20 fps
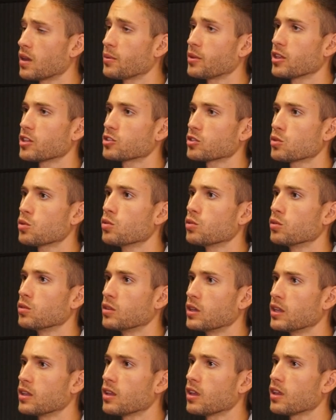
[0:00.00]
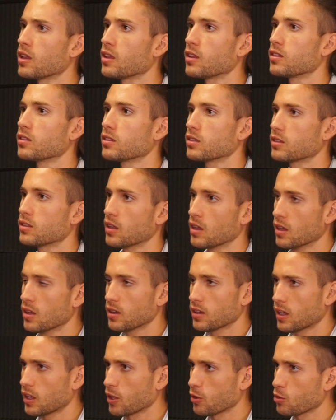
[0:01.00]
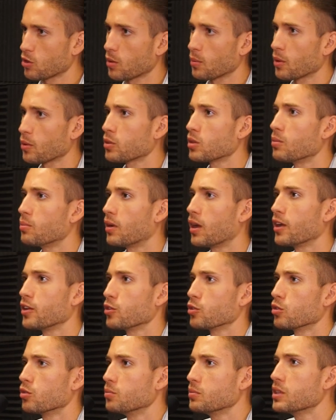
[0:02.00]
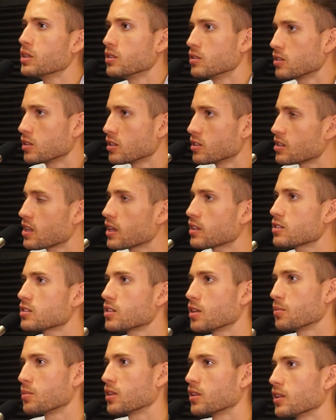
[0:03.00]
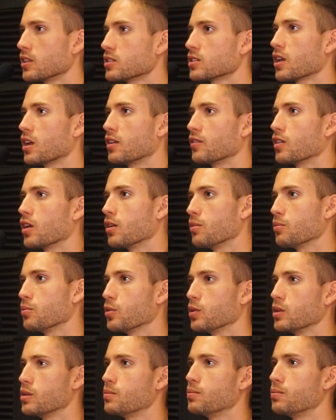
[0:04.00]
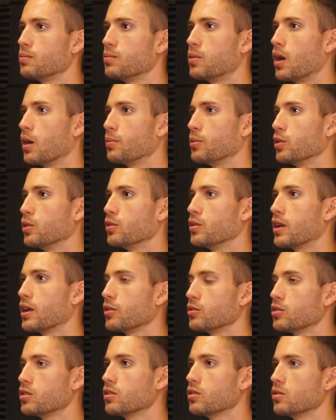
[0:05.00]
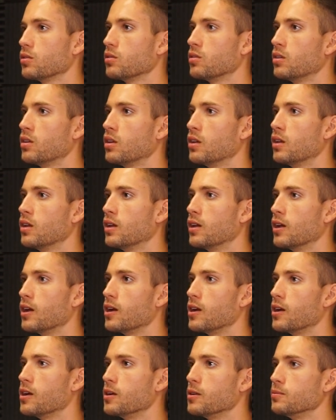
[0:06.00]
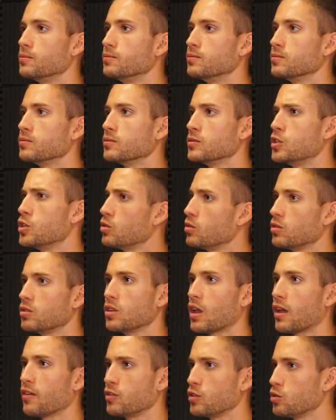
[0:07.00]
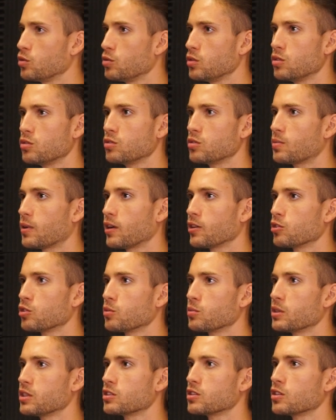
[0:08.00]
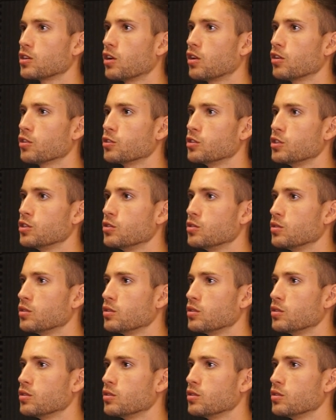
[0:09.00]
I mean that's cool. And then kind of like you're talking about with the binaural beats because that's uh-huh. something that's kind of gotten pretty popular now too. Mm-hmm. Um, do you have you used binaural beats at all, or do you?